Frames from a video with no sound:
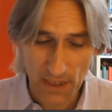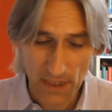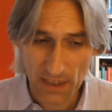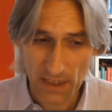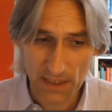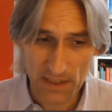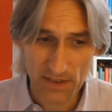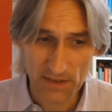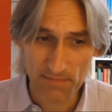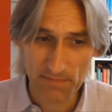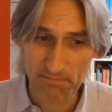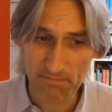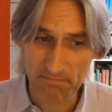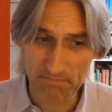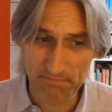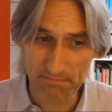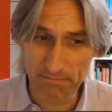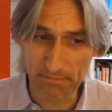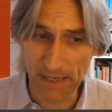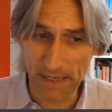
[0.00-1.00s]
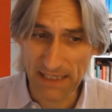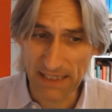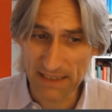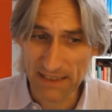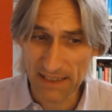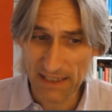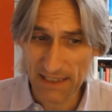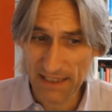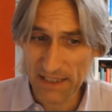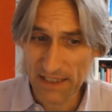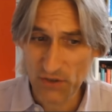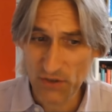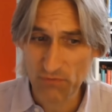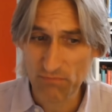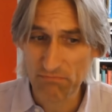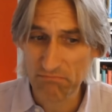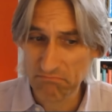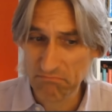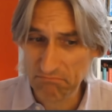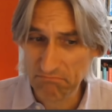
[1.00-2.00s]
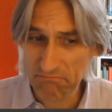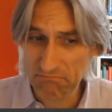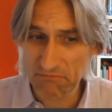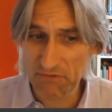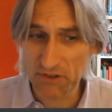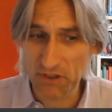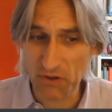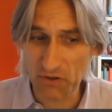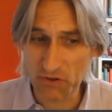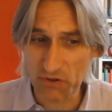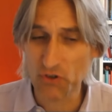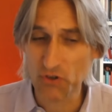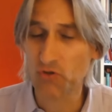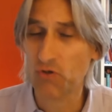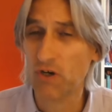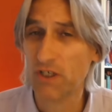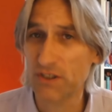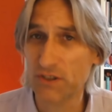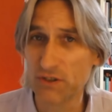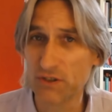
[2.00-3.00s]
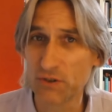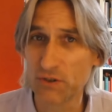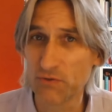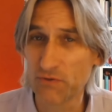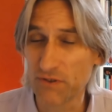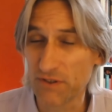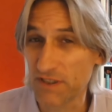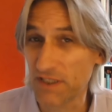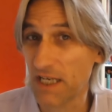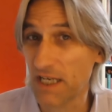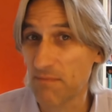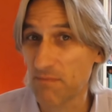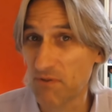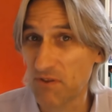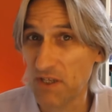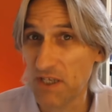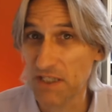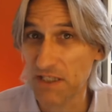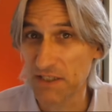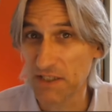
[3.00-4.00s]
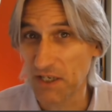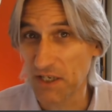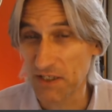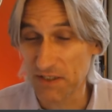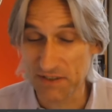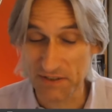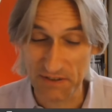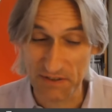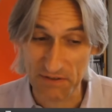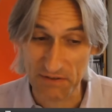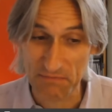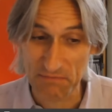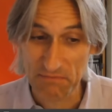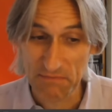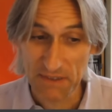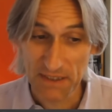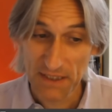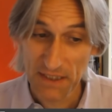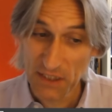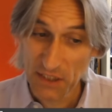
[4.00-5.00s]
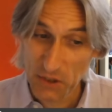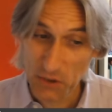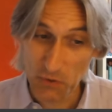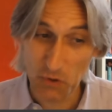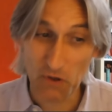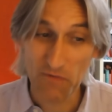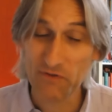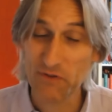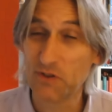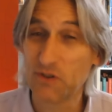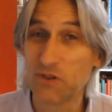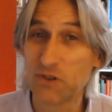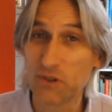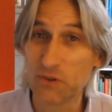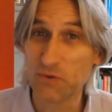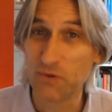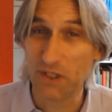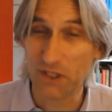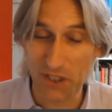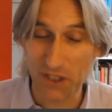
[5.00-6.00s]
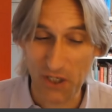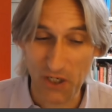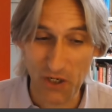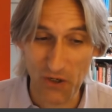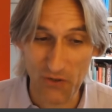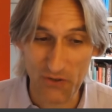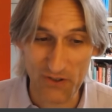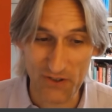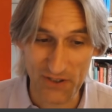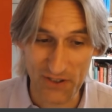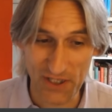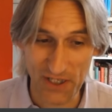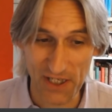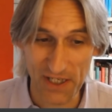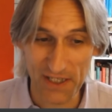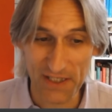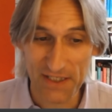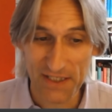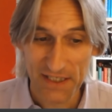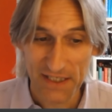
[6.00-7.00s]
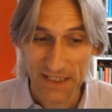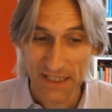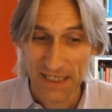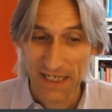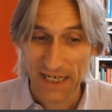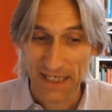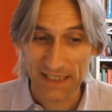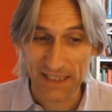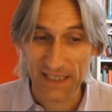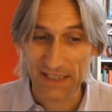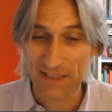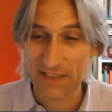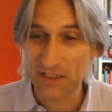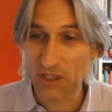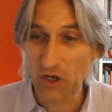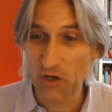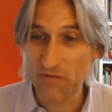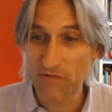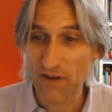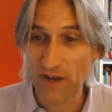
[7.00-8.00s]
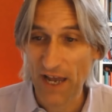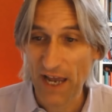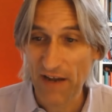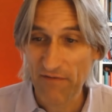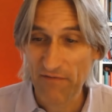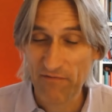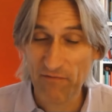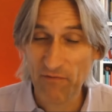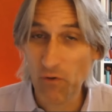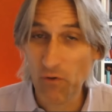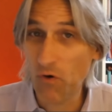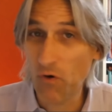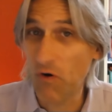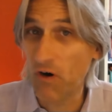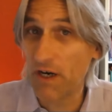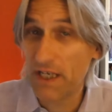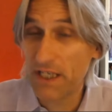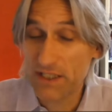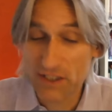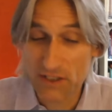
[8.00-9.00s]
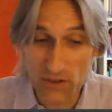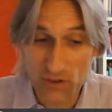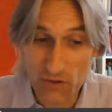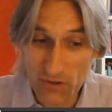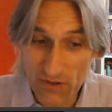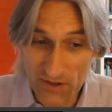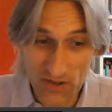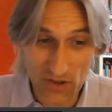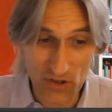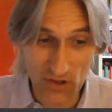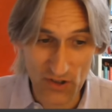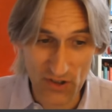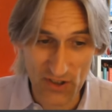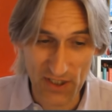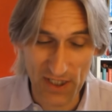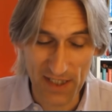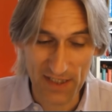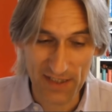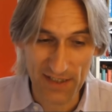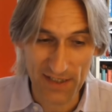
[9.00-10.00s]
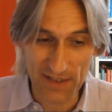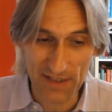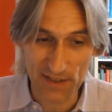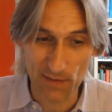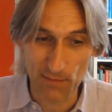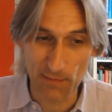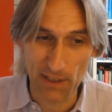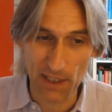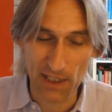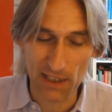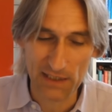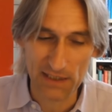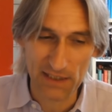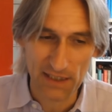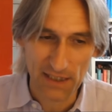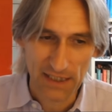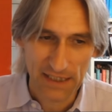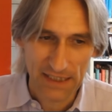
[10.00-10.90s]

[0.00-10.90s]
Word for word: is basically going to try to do the same thing as you often do in a closed Sicilian, and that's go for f4. It's not such a silly system, and